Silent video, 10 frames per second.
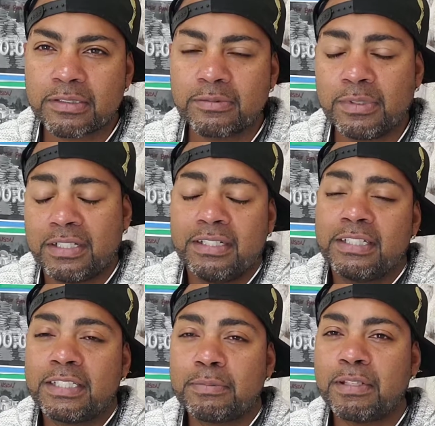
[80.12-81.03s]
I
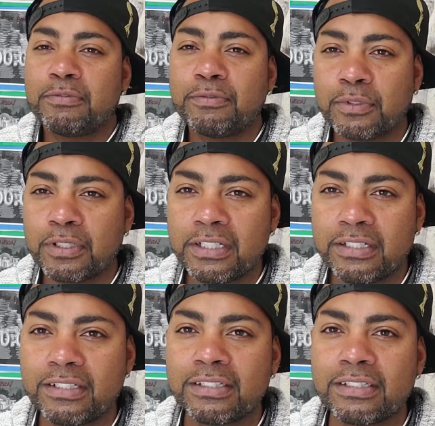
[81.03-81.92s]
did spend
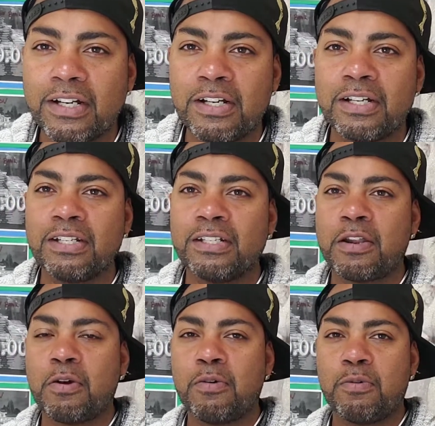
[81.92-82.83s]
$40 on
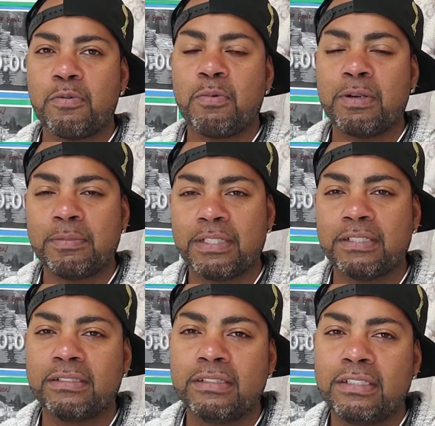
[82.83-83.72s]
one meal.